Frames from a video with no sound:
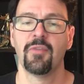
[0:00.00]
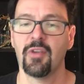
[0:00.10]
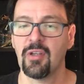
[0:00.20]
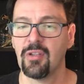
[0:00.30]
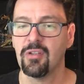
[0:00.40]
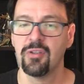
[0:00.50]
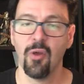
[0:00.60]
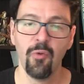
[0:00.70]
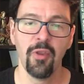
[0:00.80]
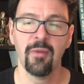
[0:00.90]
The
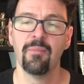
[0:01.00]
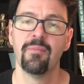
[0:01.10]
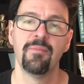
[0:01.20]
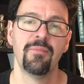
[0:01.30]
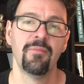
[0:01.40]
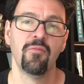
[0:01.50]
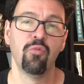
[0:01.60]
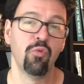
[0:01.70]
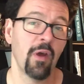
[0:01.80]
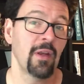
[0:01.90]
clothing
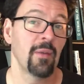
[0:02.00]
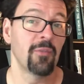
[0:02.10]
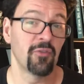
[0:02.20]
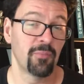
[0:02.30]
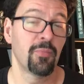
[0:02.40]
write-up is